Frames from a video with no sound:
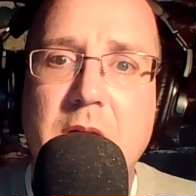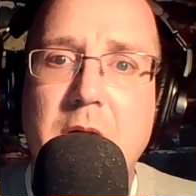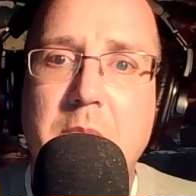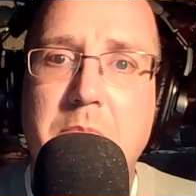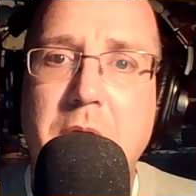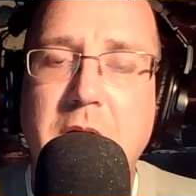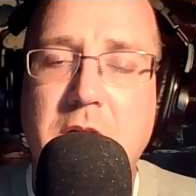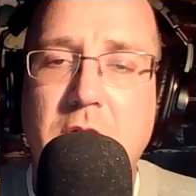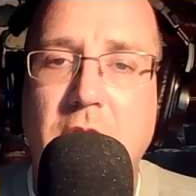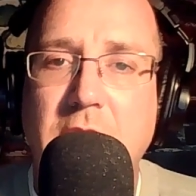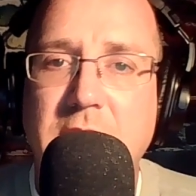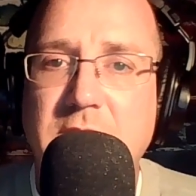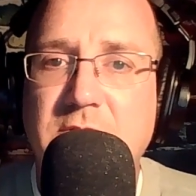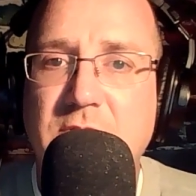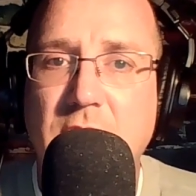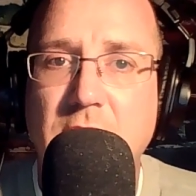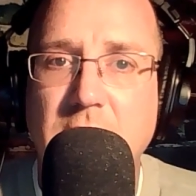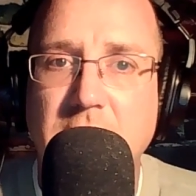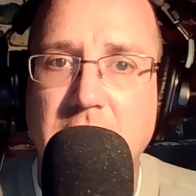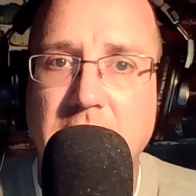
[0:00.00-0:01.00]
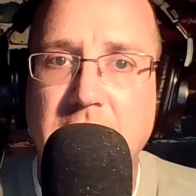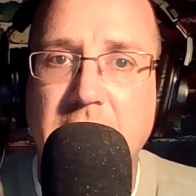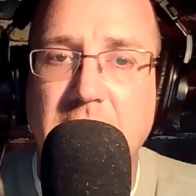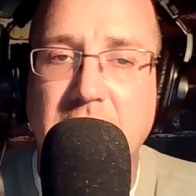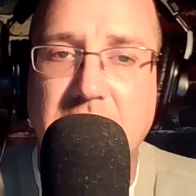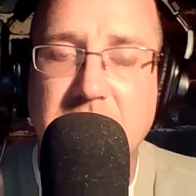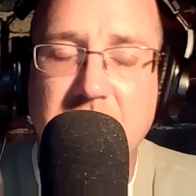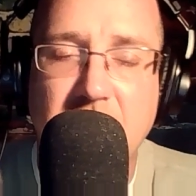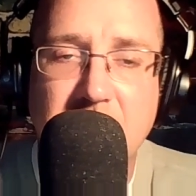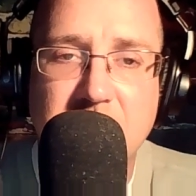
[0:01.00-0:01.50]
but you can certainly
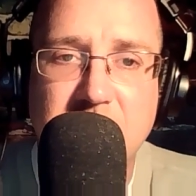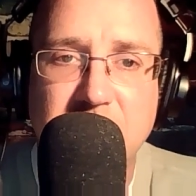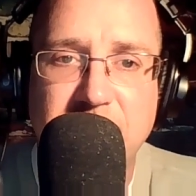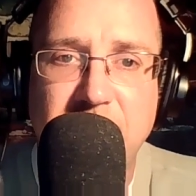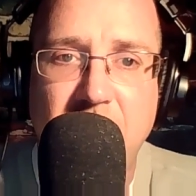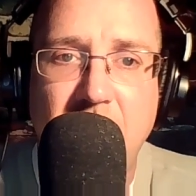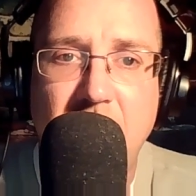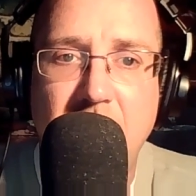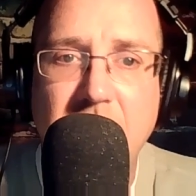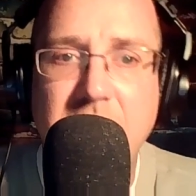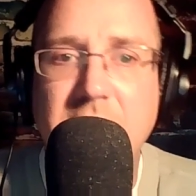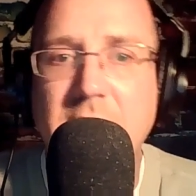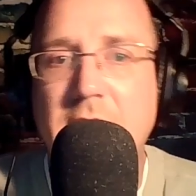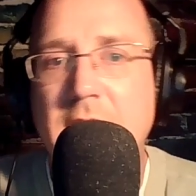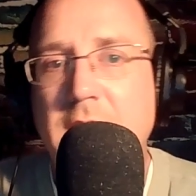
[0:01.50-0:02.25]
intensify.